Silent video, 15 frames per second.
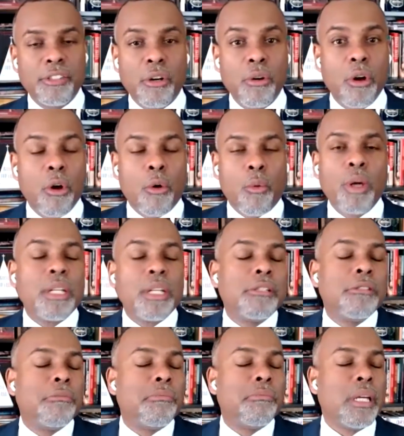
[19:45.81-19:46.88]
So what
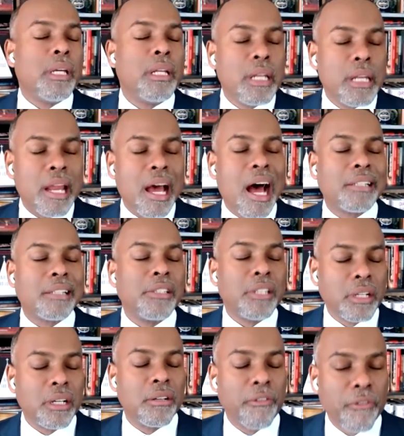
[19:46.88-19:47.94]
does it mean not
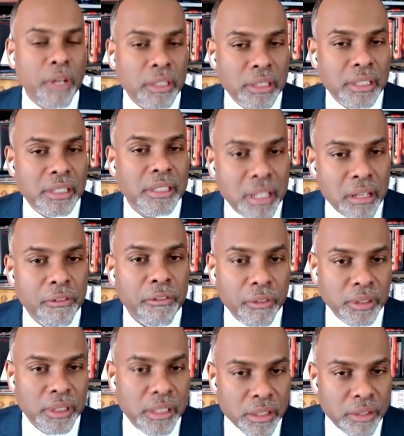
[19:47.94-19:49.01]
to confront the
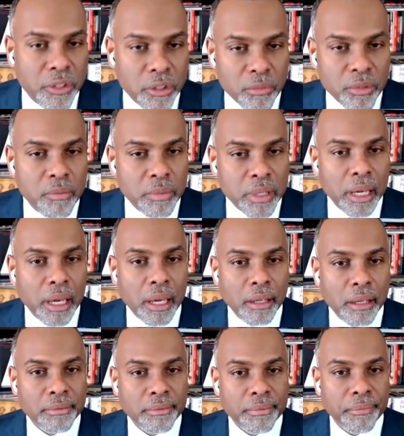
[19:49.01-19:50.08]
sinfulness of human beings?